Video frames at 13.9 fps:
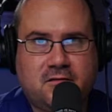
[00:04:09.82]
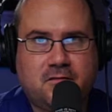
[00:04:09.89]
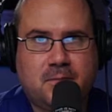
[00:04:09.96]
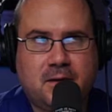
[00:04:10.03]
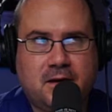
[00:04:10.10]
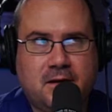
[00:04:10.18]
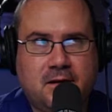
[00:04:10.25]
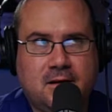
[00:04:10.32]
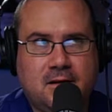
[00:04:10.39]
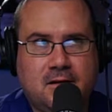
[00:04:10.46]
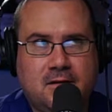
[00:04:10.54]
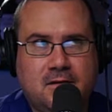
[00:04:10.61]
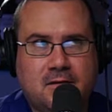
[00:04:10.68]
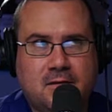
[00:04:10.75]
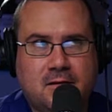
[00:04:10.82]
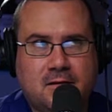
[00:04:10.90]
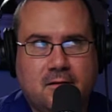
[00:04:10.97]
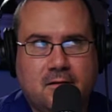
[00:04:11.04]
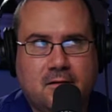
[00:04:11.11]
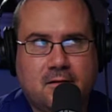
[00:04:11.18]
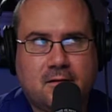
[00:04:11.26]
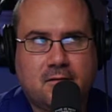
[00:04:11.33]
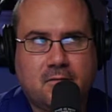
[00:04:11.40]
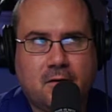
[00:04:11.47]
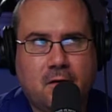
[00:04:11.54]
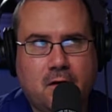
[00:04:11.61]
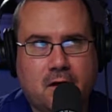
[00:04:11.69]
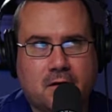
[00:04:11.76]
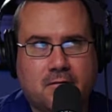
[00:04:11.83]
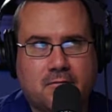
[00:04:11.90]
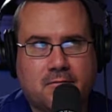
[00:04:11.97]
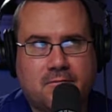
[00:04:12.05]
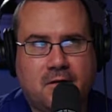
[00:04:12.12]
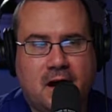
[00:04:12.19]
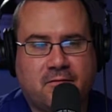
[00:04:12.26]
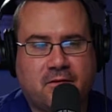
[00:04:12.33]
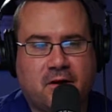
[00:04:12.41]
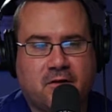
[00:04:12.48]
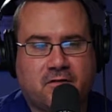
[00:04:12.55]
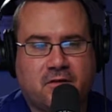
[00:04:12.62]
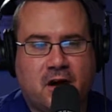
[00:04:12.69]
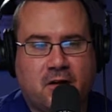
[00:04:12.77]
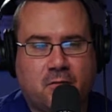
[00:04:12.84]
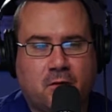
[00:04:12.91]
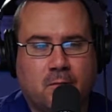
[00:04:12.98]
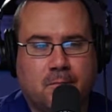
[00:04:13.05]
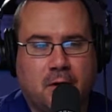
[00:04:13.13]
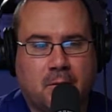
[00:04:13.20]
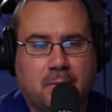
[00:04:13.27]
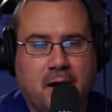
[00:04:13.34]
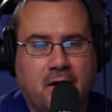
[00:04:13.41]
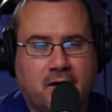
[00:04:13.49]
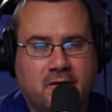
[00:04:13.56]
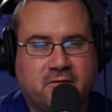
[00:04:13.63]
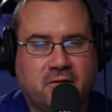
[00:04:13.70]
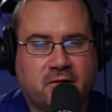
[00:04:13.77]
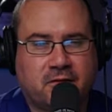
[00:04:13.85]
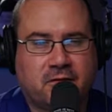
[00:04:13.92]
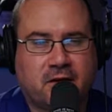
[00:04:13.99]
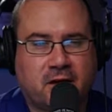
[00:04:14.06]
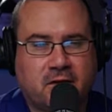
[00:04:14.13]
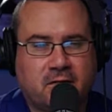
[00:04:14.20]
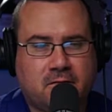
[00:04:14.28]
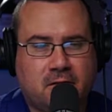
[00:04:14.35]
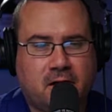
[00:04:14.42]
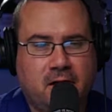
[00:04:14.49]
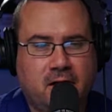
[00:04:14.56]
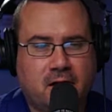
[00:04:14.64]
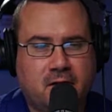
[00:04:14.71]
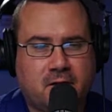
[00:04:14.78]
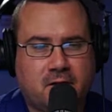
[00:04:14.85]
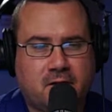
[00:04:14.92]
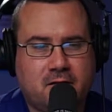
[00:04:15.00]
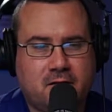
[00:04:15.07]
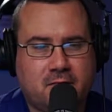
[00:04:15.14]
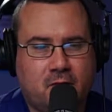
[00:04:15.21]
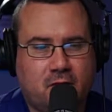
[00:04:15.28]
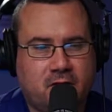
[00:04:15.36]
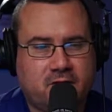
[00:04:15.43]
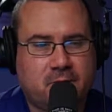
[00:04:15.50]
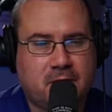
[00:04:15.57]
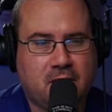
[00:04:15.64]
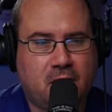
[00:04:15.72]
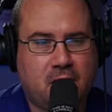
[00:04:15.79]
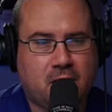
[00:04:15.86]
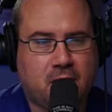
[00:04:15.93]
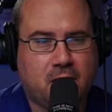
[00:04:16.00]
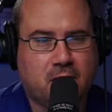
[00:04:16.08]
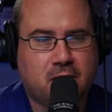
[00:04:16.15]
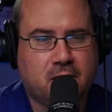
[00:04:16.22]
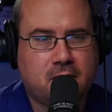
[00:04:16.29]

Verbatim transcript: has been, we're going on five years now to where bug bounties are a thing, right? I, or has it been longer?